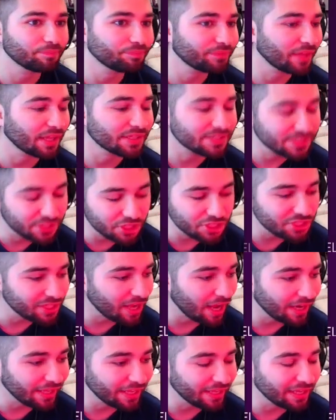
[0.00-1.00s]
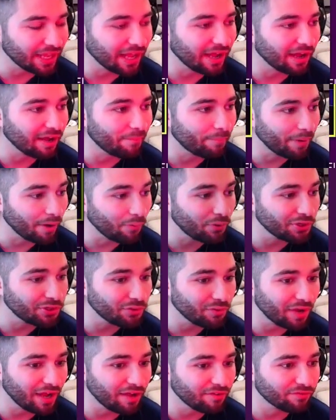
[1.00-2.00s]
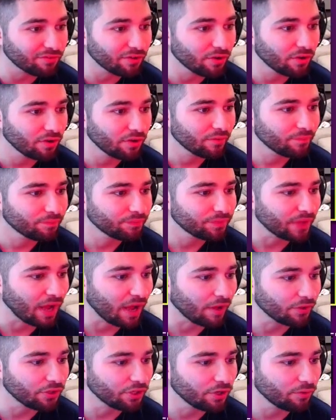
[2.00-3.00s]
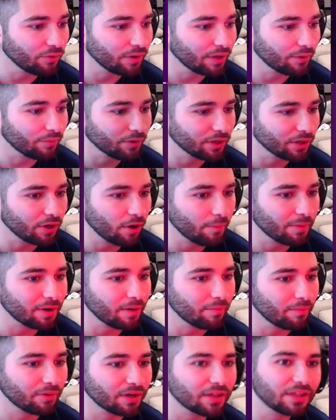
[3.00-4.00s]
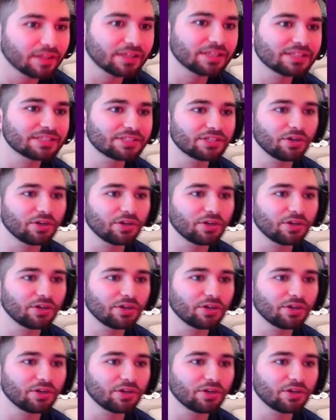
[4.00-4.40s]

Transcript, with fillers: That's just not it. Uh, but we do have. Nah, you know what? We're gonna open up one of these.